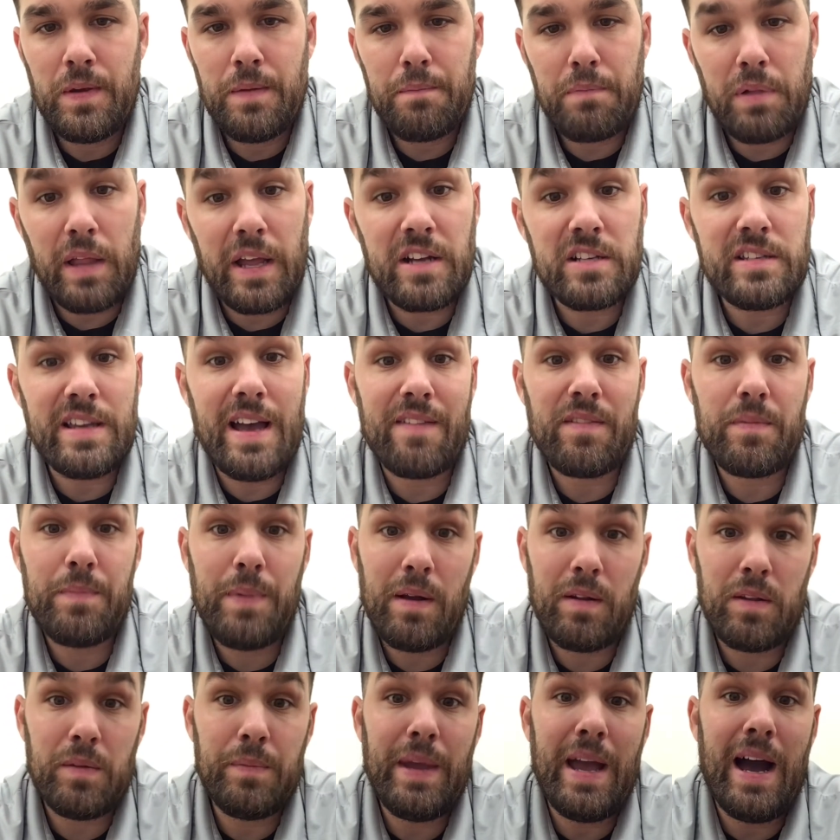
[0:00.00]
Players have to be
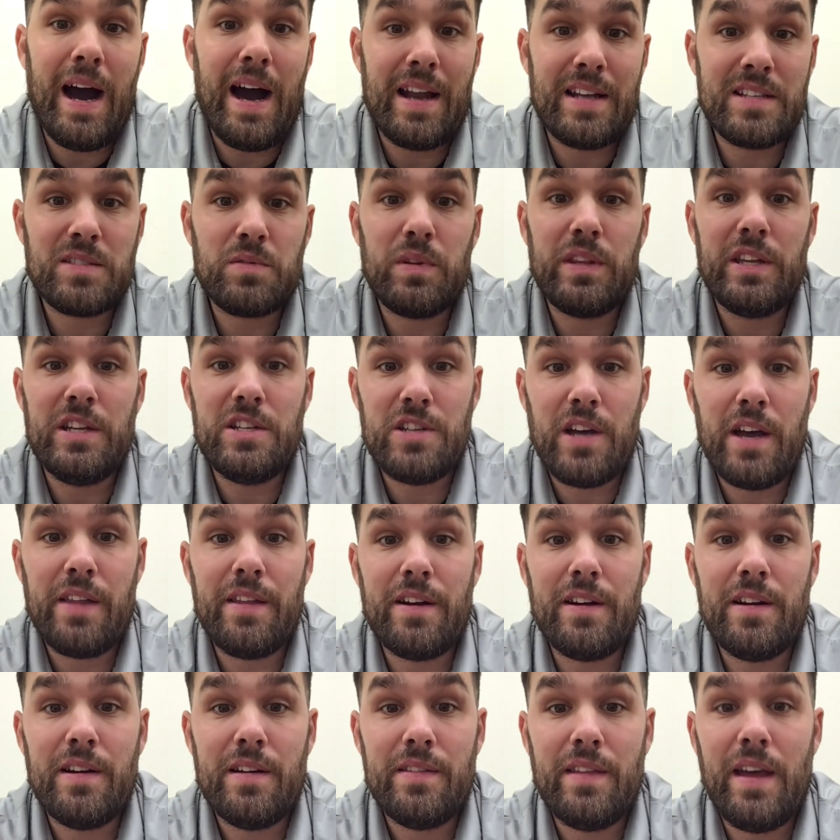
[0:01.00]
able to be honest with each
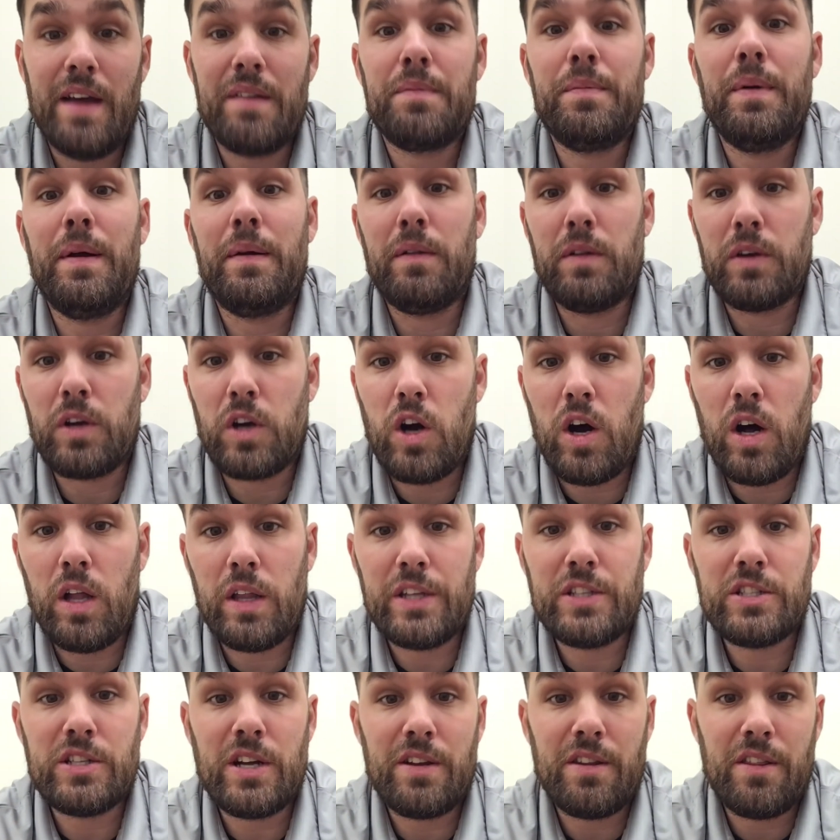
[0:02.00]
other. They have to be able to call
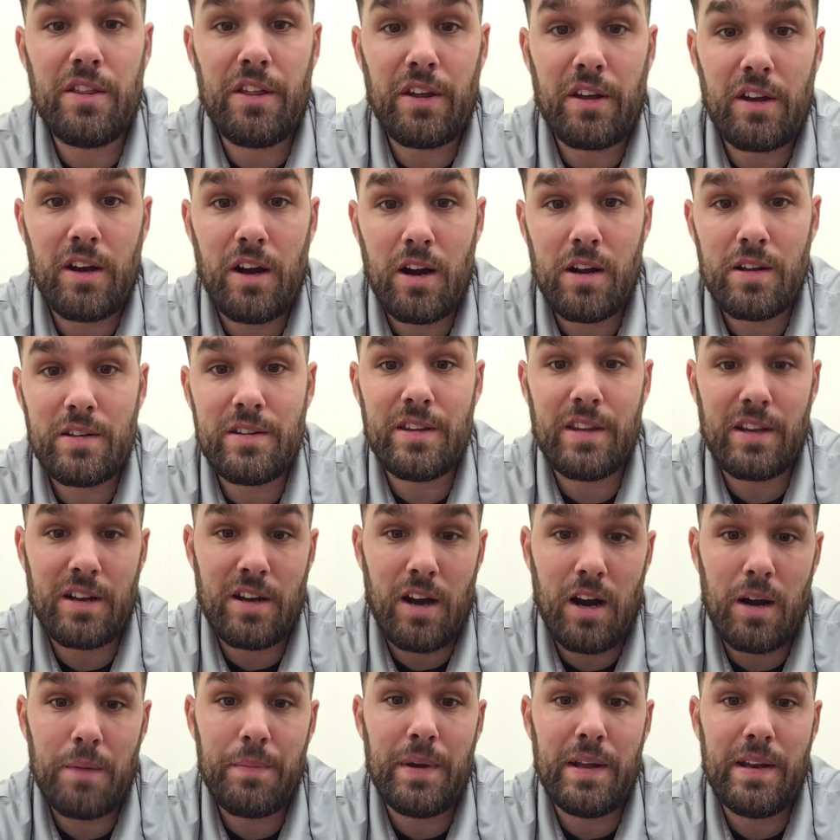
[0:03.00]
each other to the
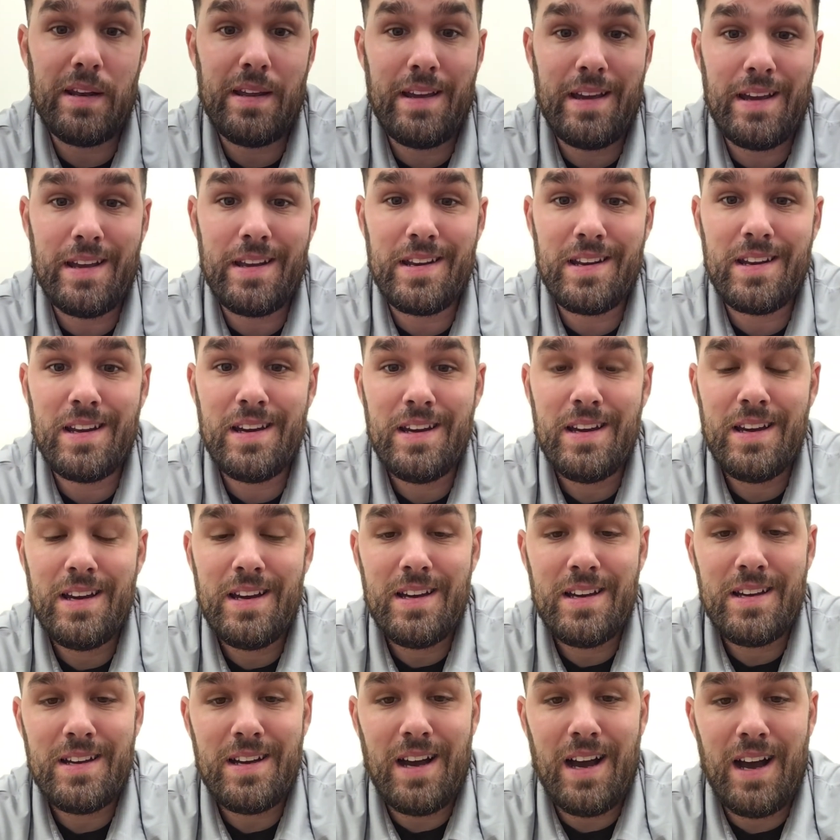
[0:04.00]
carpet and
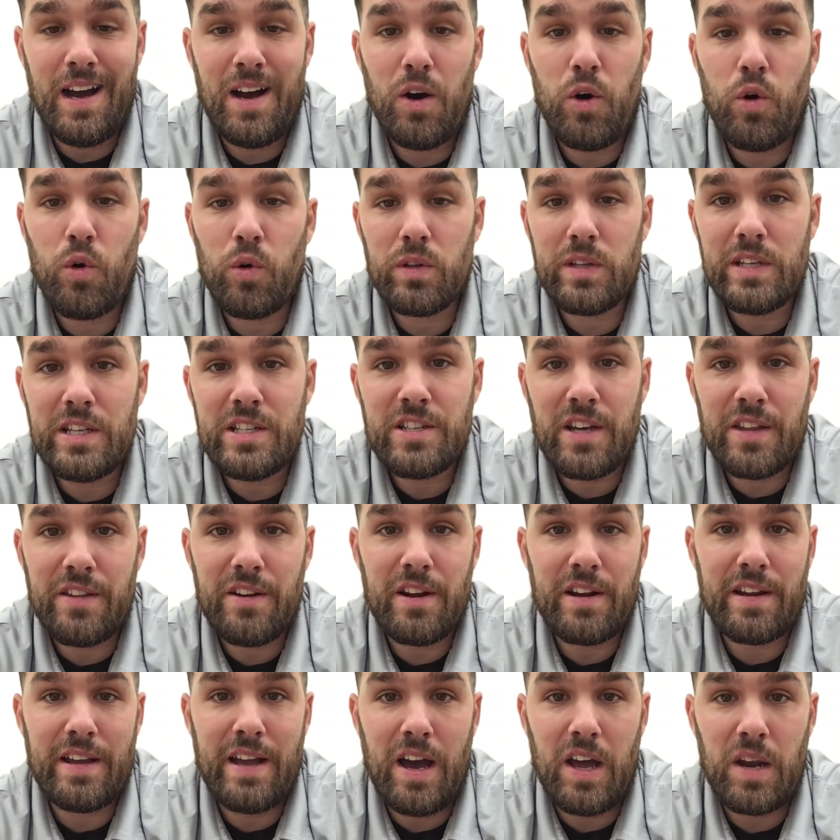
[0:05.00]
hold each other
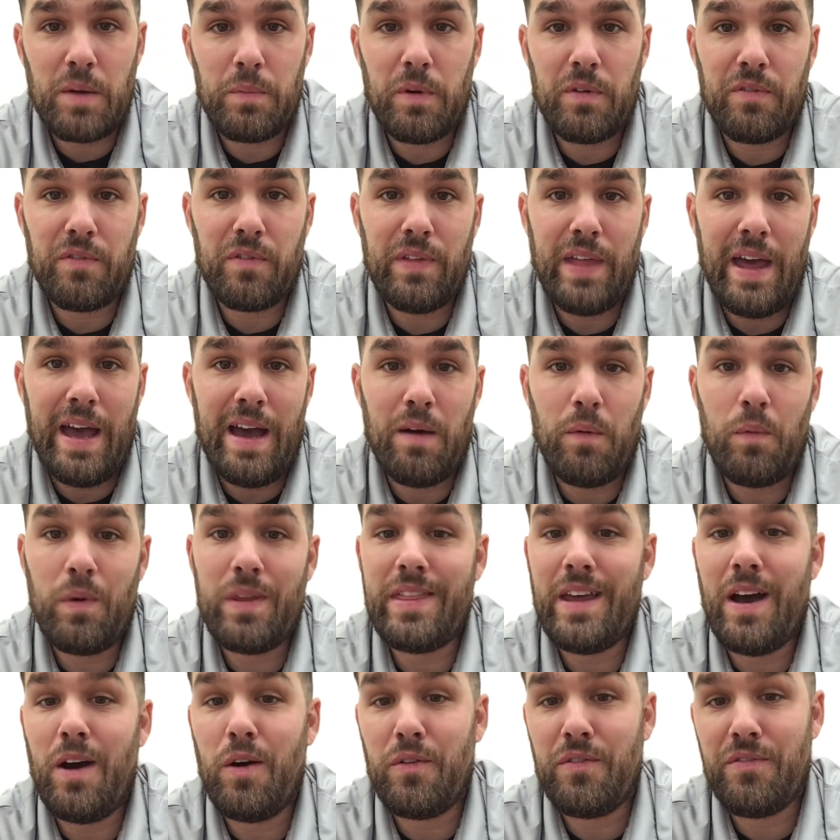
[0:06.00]
accountable for that
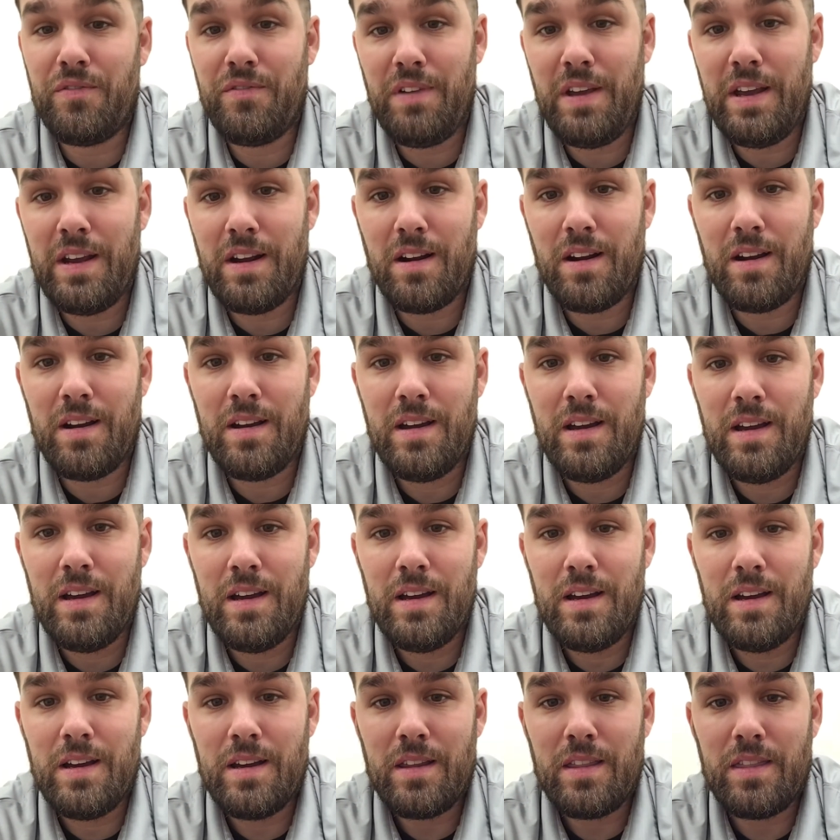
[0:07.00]
without fear.
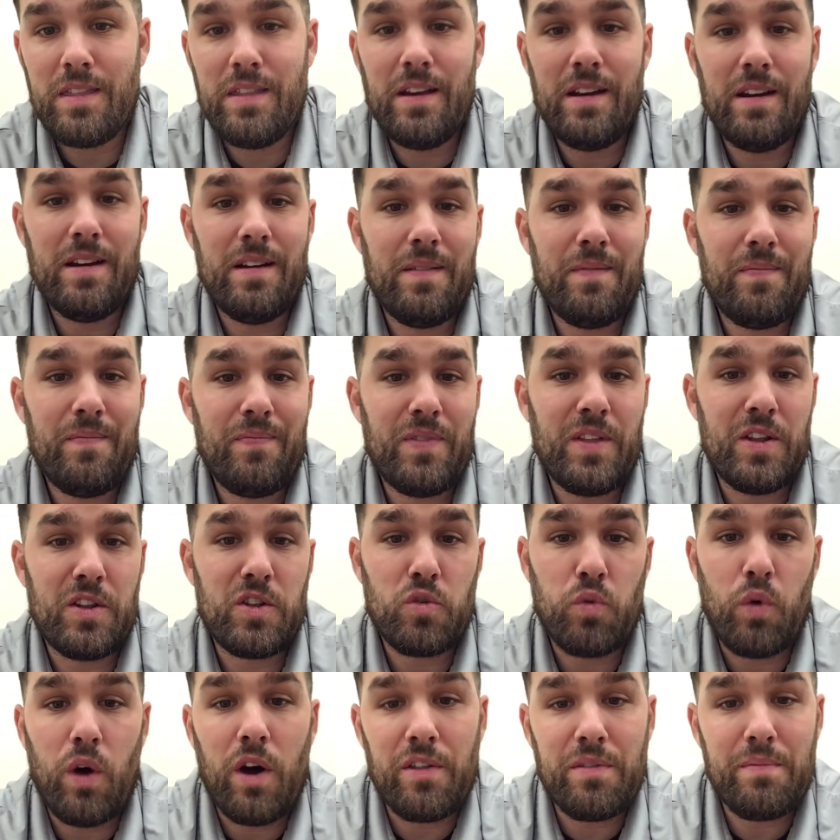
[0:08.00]
The
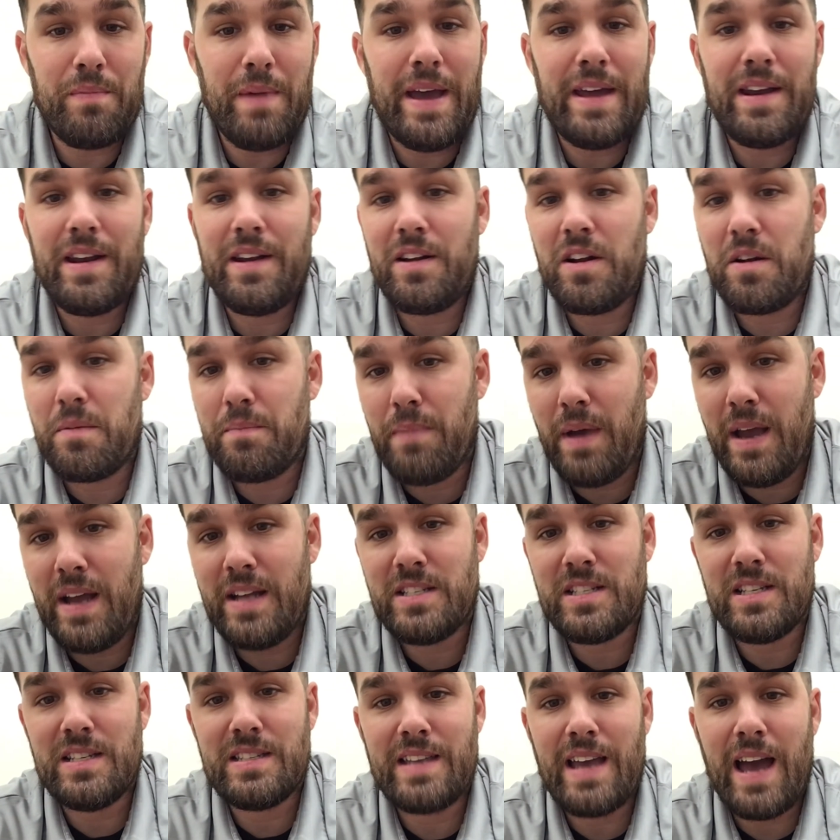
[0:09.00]
12th man on your
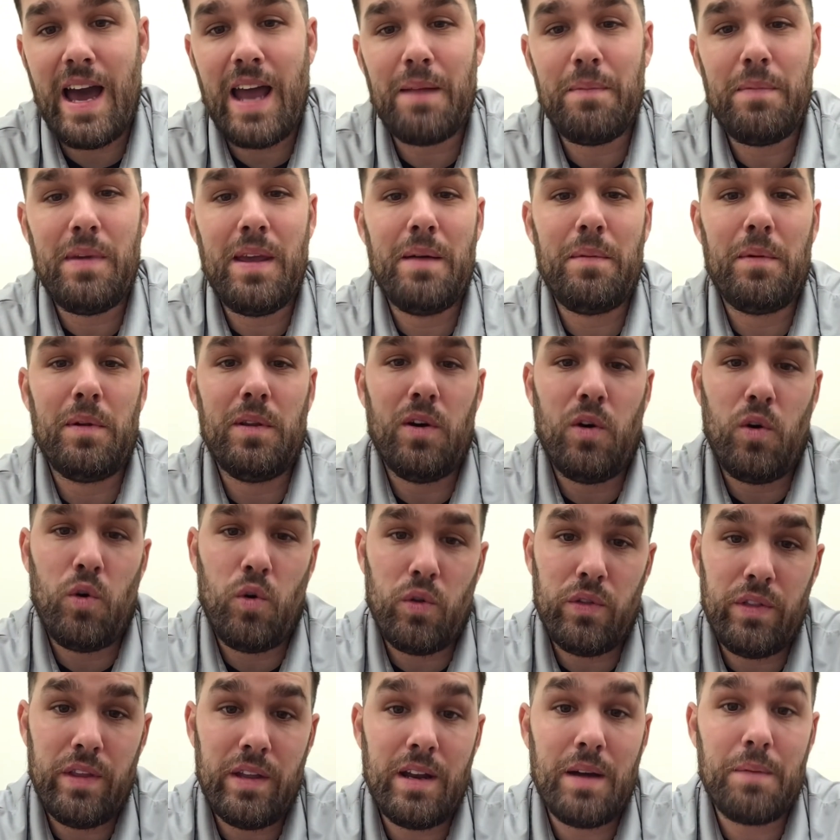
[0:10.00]
bench has got to be able to
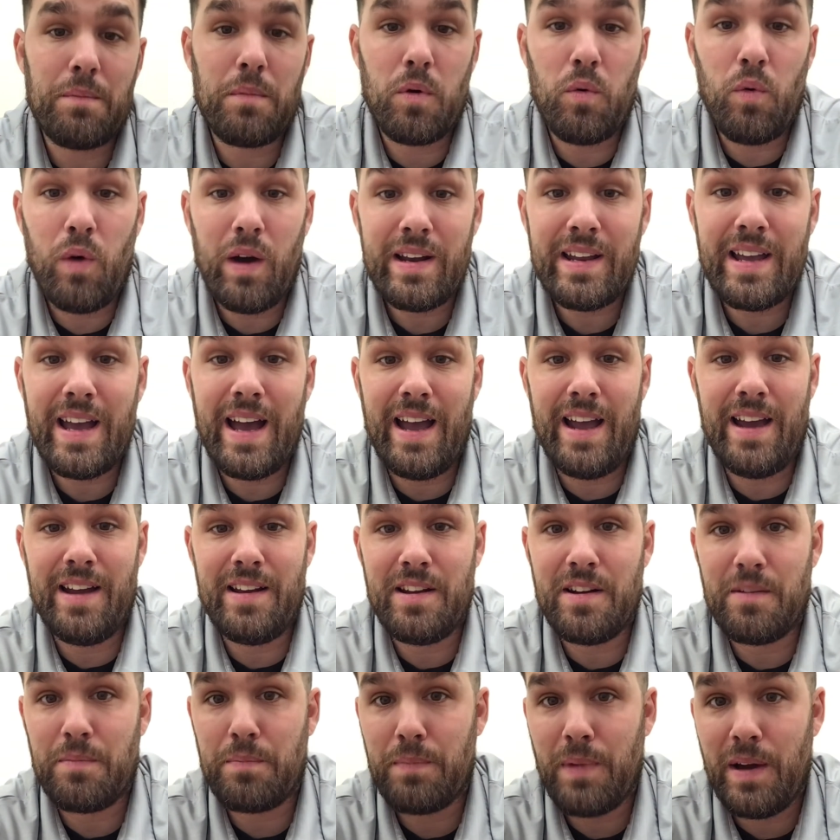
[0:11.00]
hold the number 1 guy
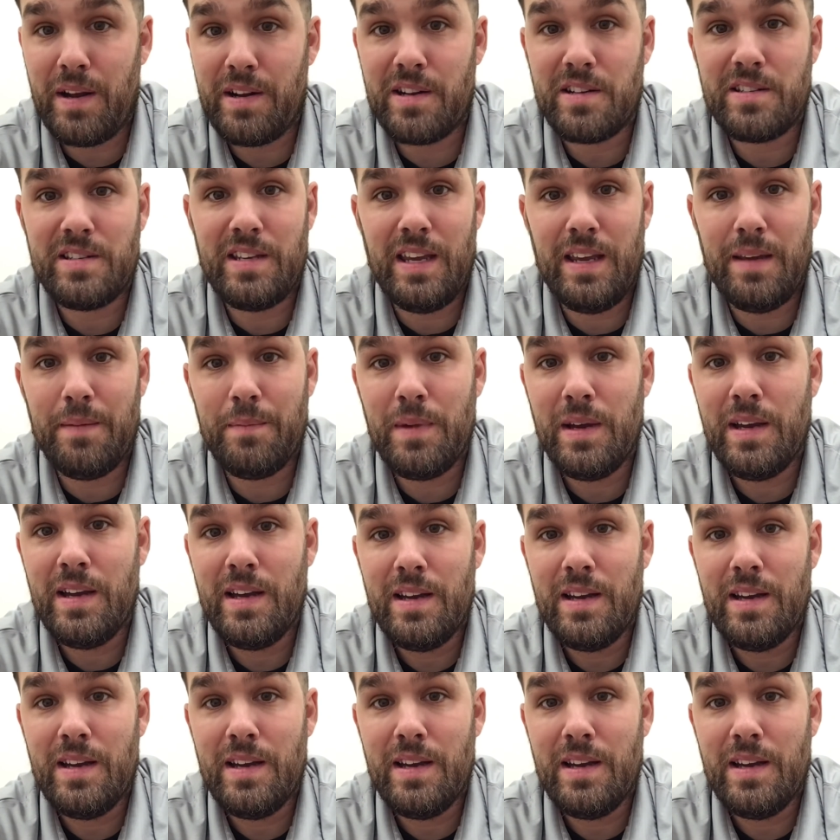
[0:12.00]
on your team